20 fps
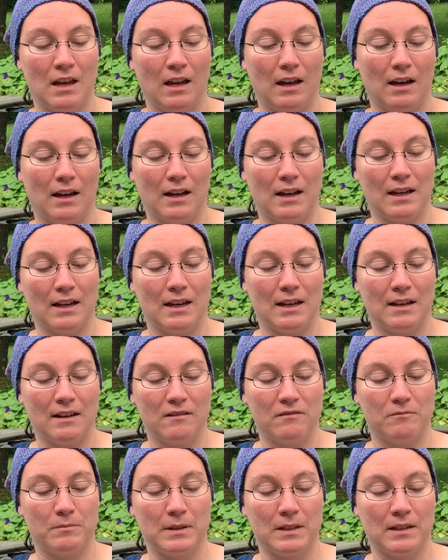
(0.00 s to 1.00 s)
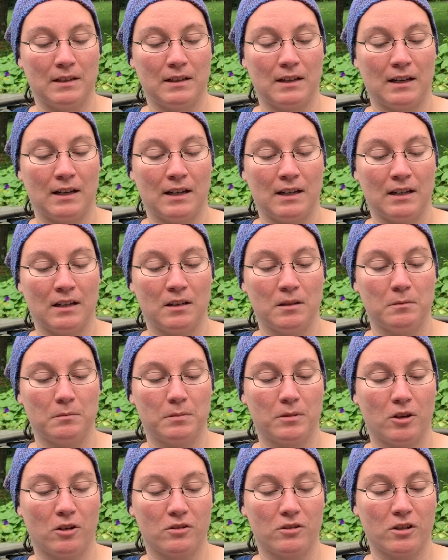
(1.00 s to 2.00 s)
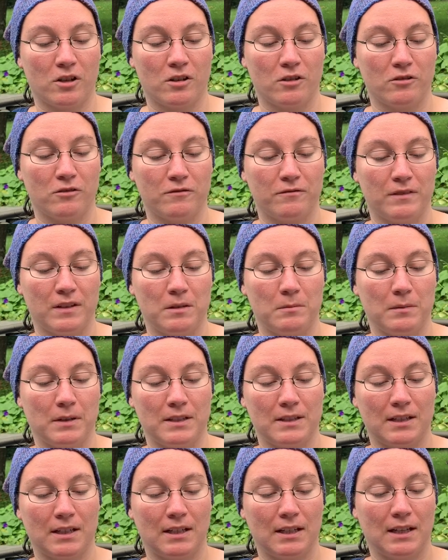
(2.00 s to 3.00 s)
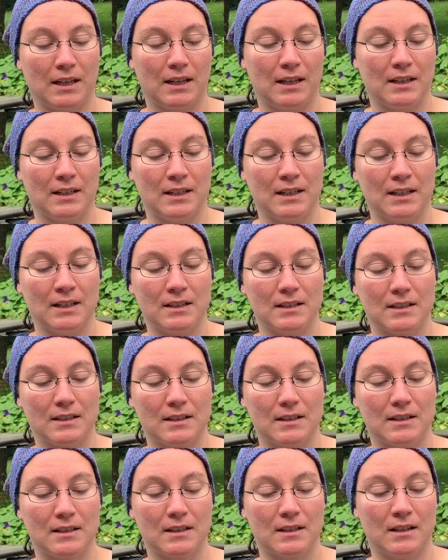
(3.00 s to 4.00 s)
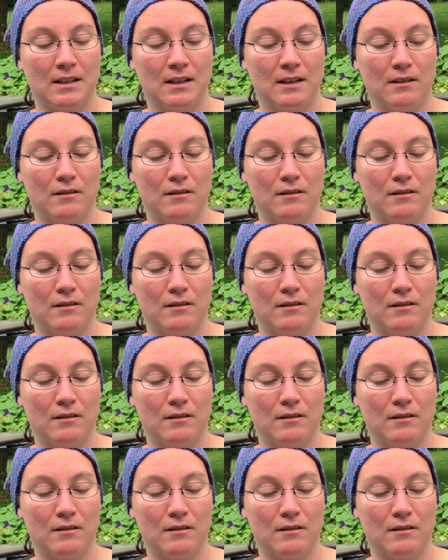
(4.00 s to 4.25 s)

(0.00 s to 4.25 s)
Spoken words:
I have been eyeing up Cartography by Tin Can Knits